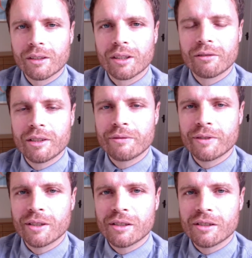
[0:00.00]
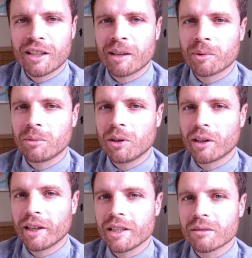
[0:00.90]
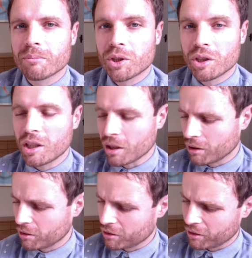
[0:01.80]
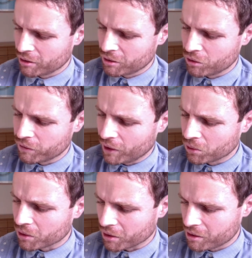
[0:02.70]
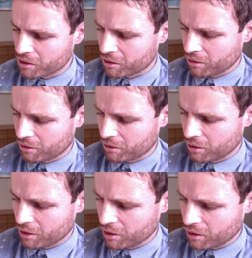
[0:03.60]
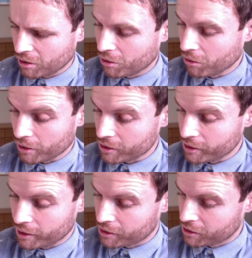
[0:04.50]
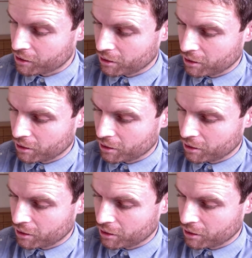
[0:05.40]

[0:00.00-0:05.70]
Capcom arcade machine is called Vulgus, according to this.